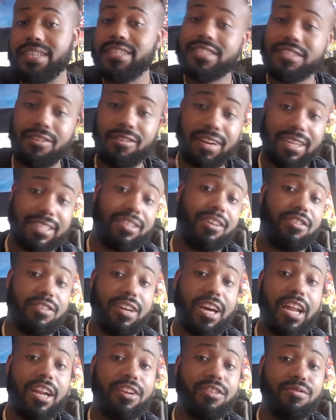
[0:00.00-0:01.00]
So that's all you
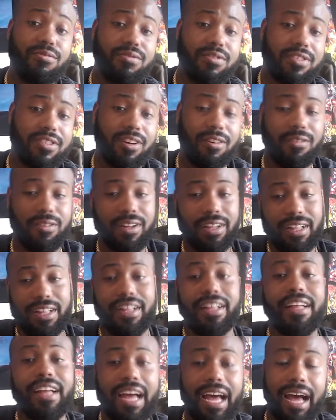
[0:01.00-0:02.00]
got to do. So
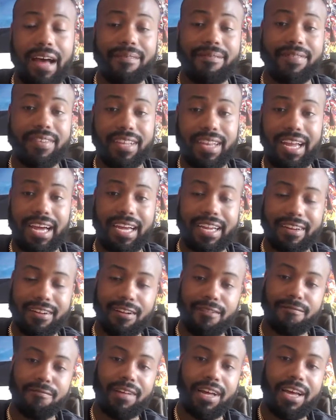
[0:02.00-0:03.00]
I feel like
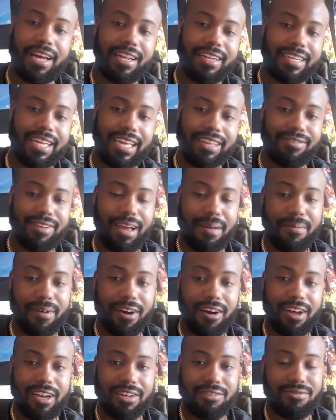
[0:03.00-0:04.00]
that's what happened.
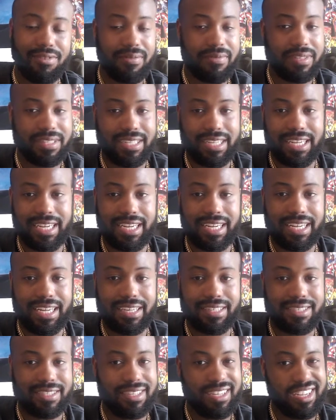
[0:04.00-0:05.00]
Harley Quinn fatigue.
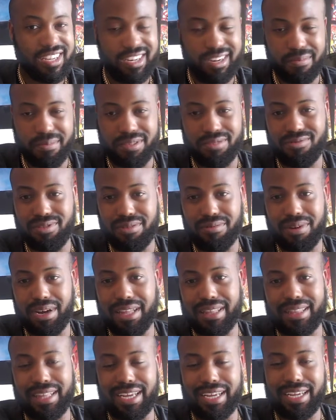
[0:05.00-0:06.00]
That's number three why I
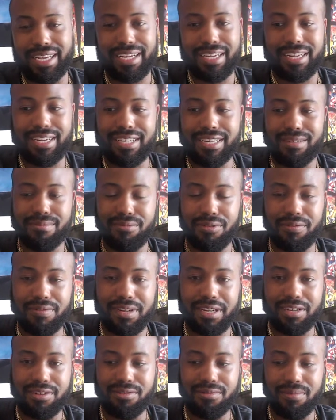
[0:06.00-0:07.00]
think the movie
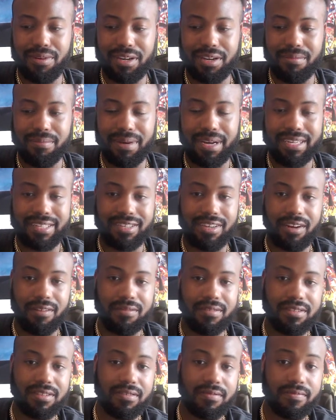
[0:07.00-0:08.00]
didn't do well at the box
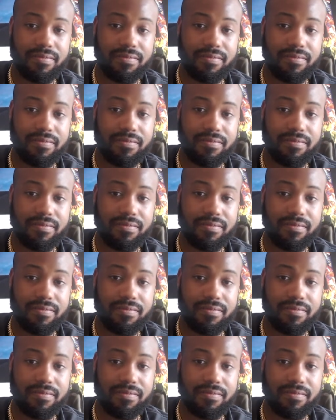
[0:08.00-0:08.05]
office.